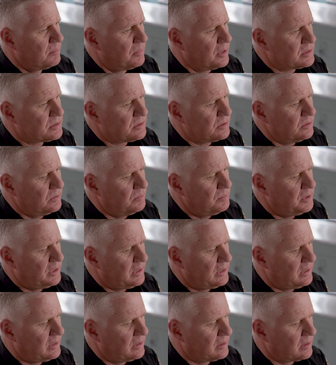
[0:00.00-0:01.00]
But to
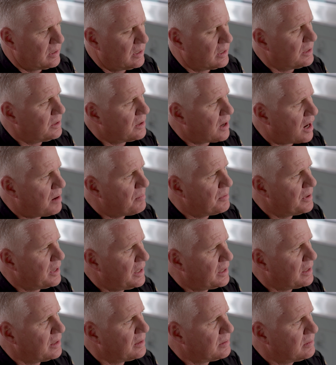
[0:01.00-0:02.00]
be uh,
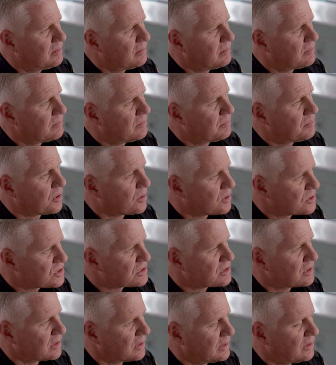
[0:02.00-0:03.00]
nominated
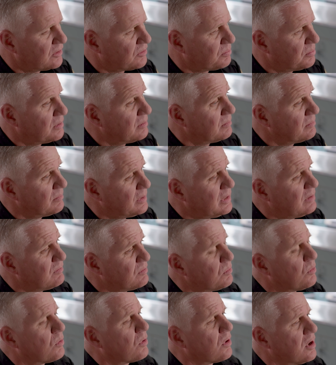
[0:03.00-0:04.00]
personally, it's been
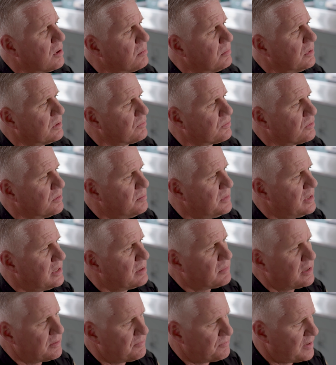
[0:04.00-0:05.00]
even more humbling for me
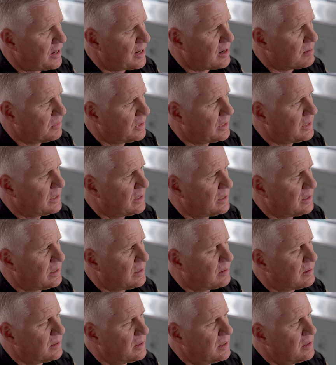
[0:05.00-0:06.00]
and my family.
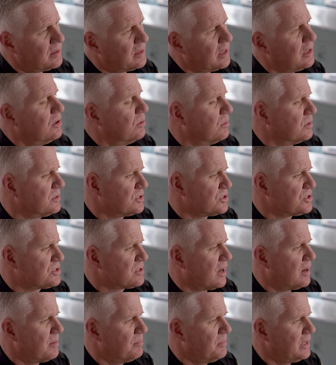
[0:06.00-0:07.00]
Uh, they know what this
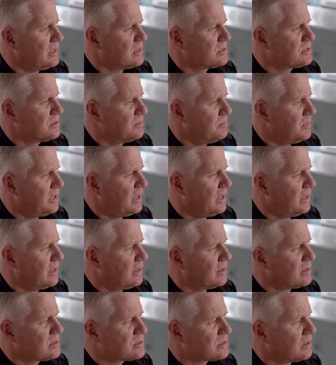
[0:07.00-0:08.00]
job means to
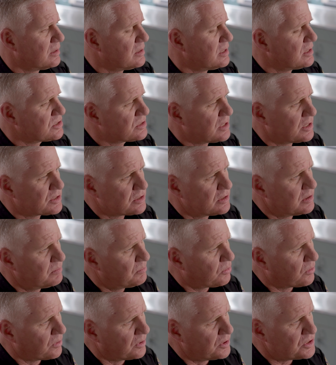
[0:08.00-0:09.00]
me, and it's, a, uh, it's such an
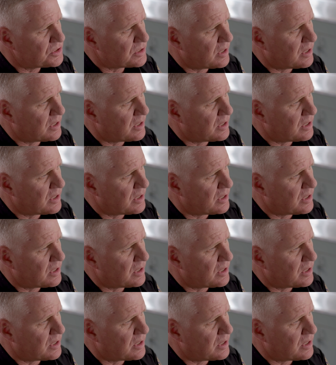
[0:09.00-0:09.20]
important